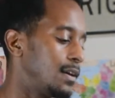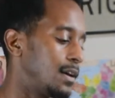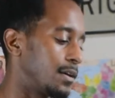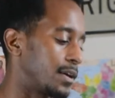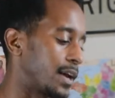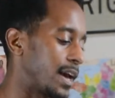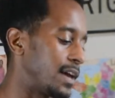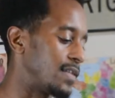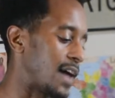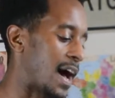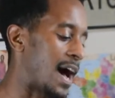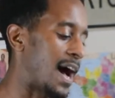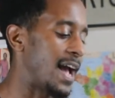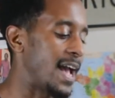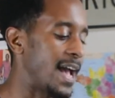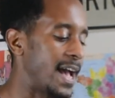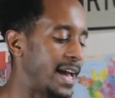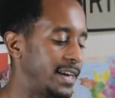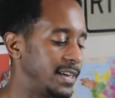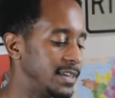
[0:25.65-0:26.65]
Okay, the
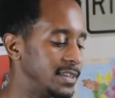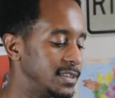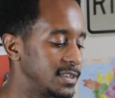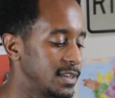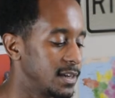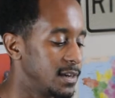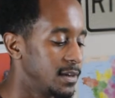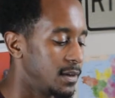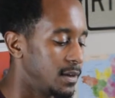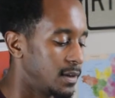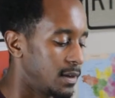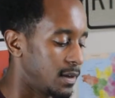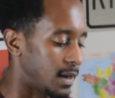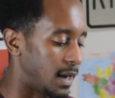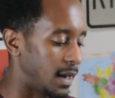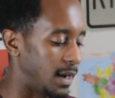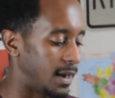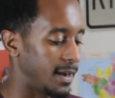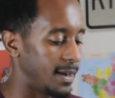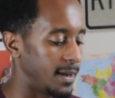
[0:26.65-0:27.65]
hi-hat is
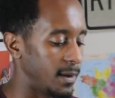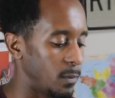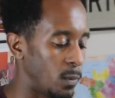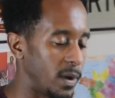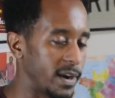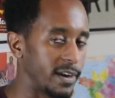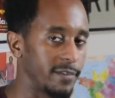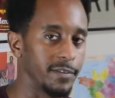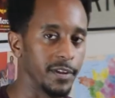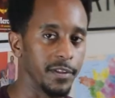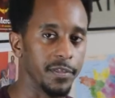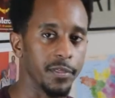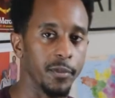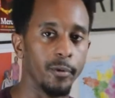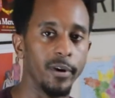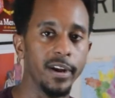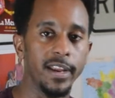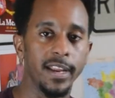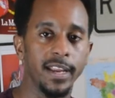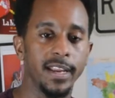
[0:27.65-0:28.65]
one of the
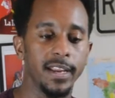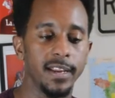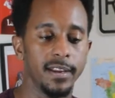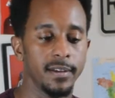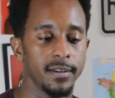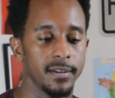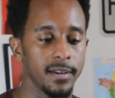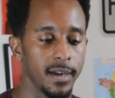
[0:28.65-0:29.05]
three